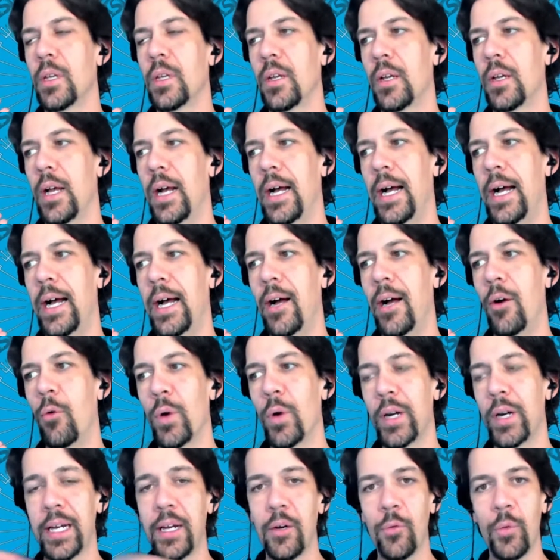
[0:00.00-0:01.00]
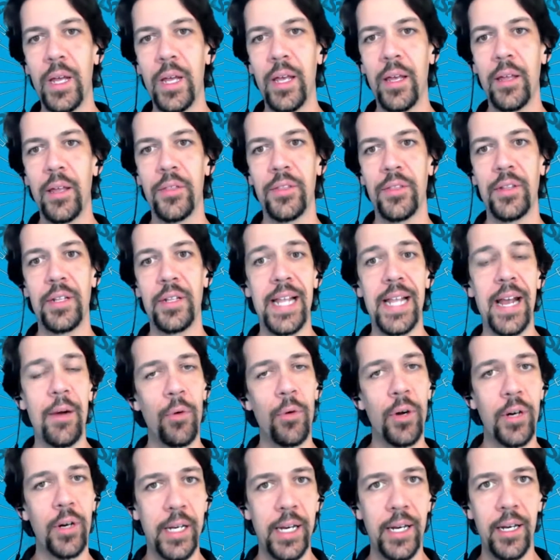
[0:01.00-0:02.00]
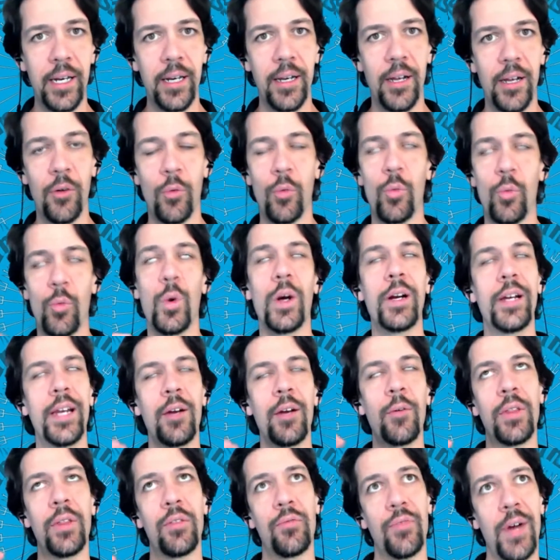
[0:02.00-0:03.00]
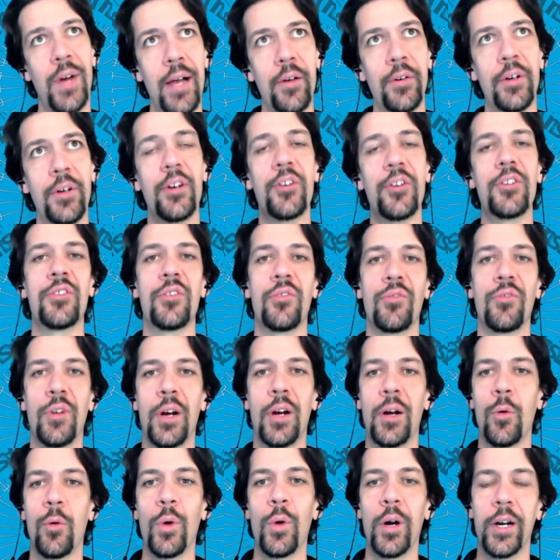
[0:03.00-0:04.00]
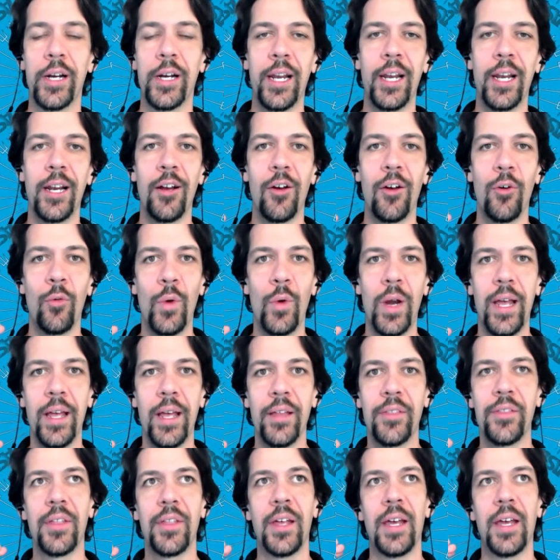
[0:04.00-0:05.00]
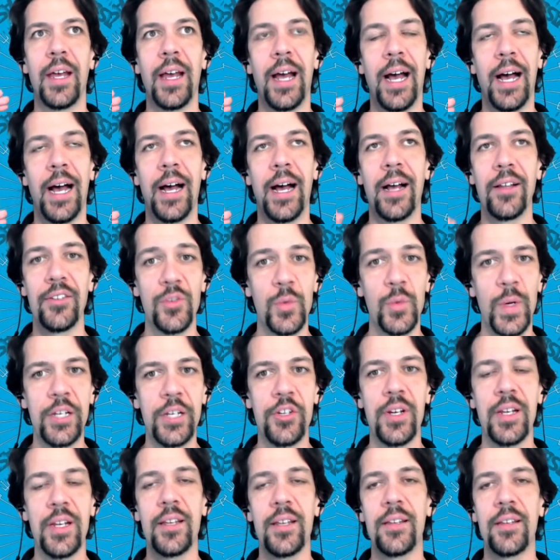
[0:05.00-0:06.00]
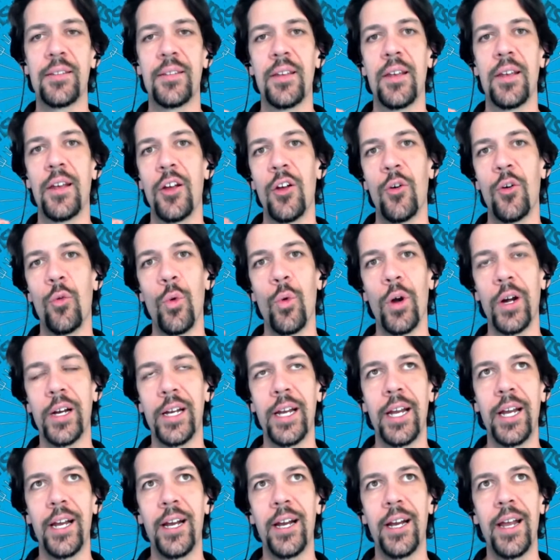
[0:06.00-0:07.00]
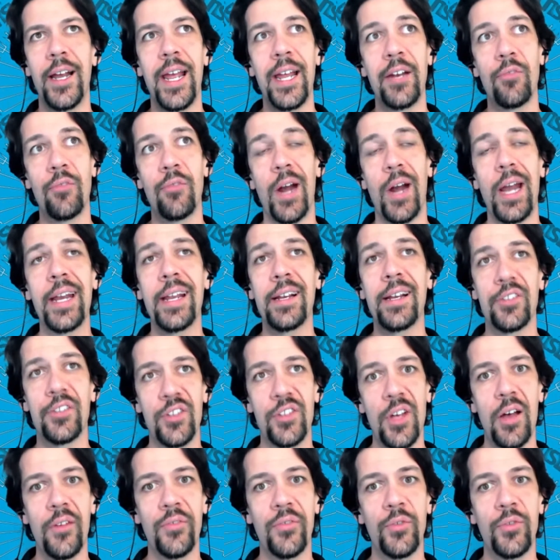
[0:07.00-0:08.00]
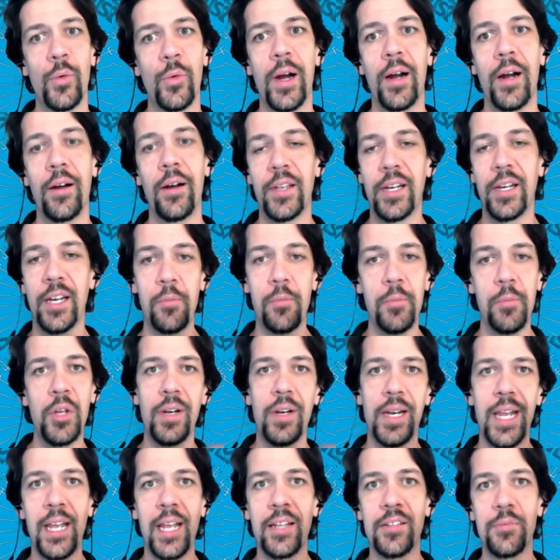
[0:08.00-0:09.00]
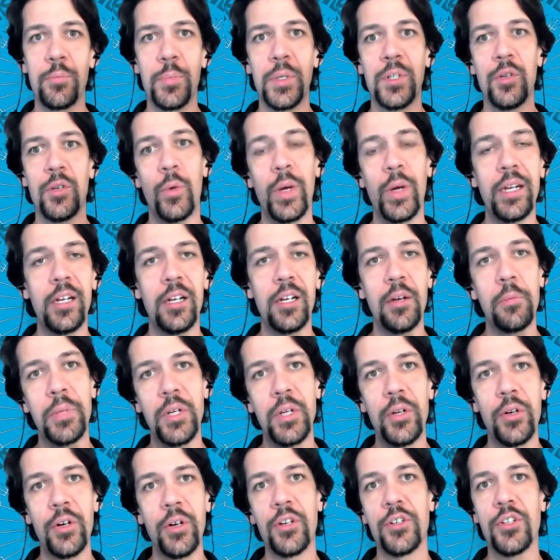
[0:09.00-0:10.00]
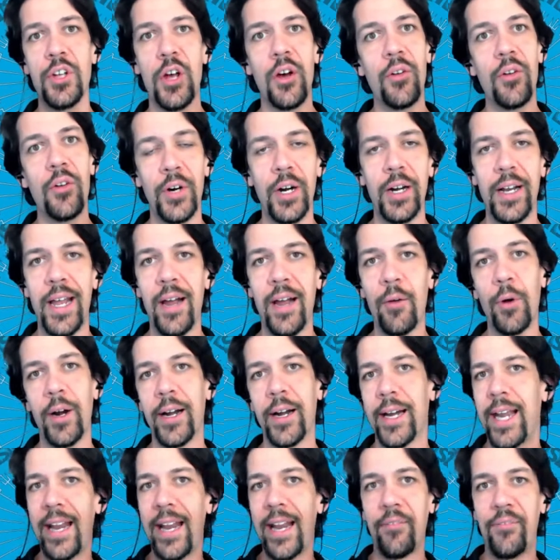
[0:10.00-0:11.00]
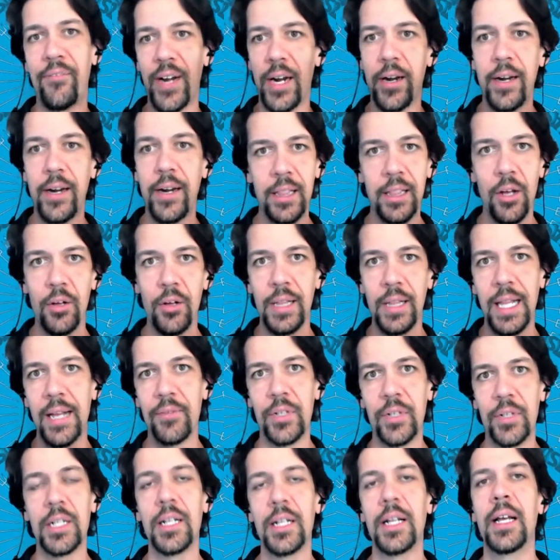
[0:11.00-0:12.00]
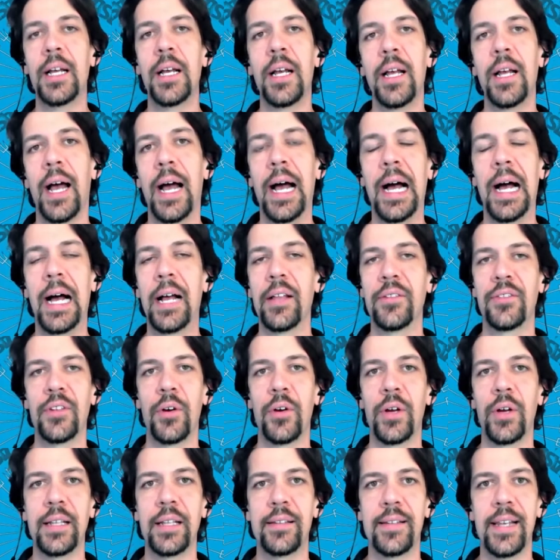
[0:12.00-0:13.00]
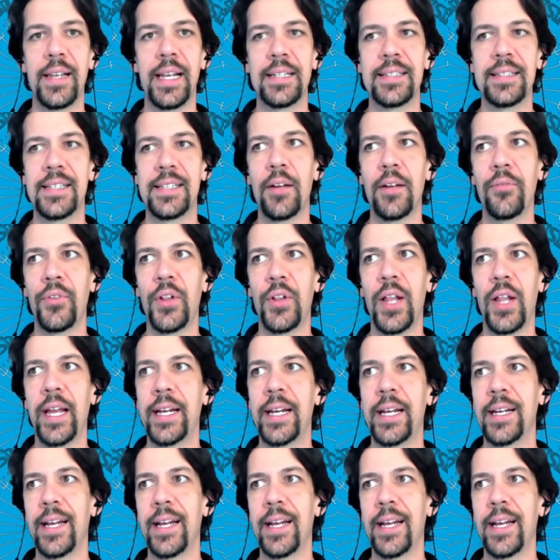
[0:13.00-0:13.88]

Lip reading: working with networking, working with routers, working with switches, working and writing software that communicates between computers over a network at a very low level. So it's stuff like